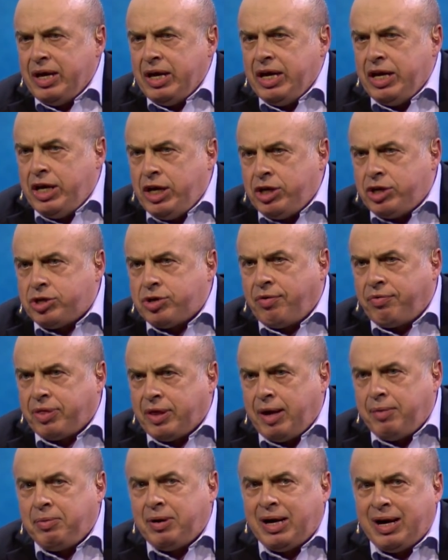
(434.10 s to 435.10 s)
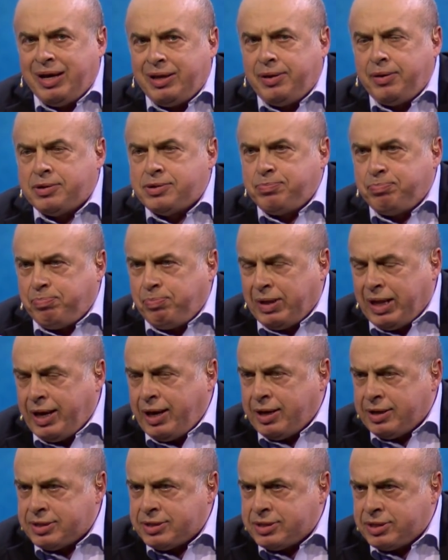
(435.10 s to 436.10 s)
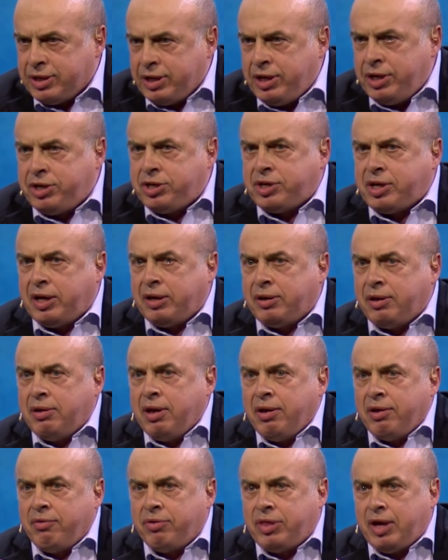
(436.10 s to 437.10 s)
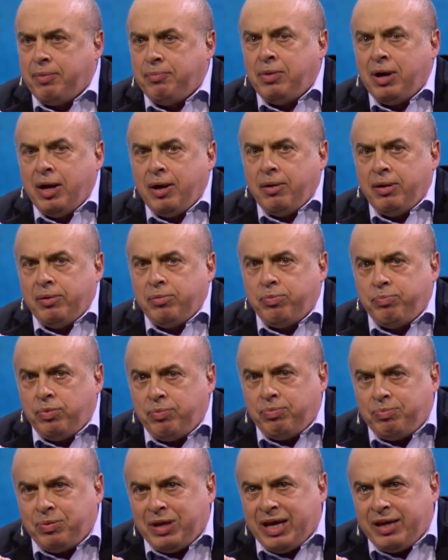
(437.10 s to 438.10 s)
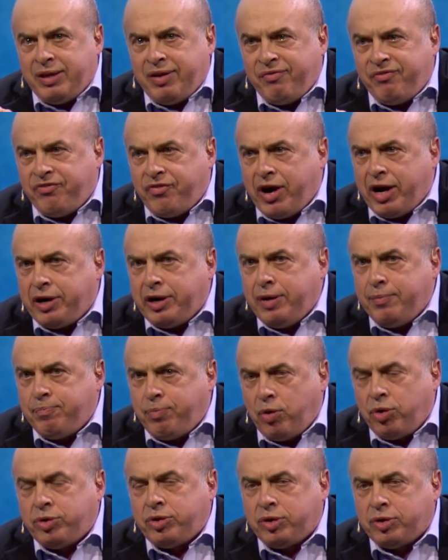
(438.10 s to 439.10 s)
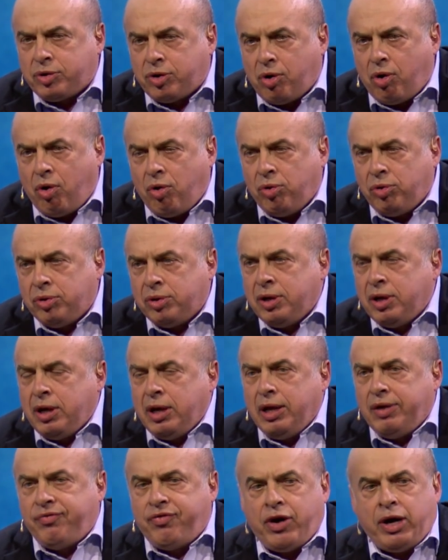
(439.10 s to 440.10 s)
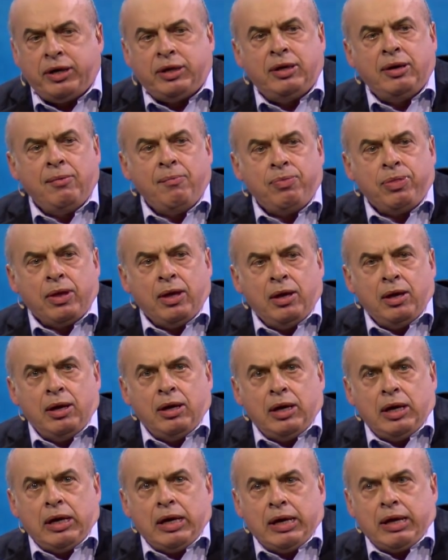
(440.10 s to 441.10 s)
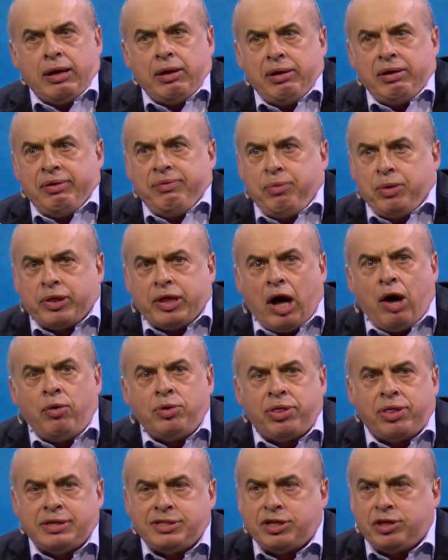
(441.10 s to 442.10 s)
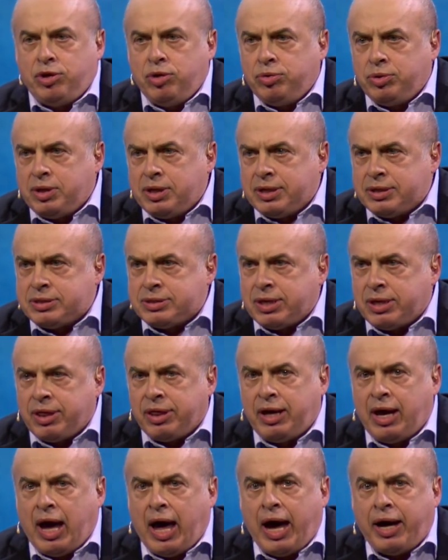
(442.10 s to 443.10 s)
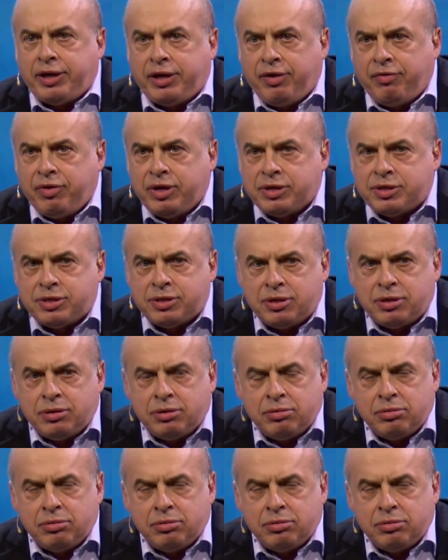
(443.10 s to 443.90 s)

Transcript: each of them had a place. Each of them played a very important role. In fact, without the students, the activists,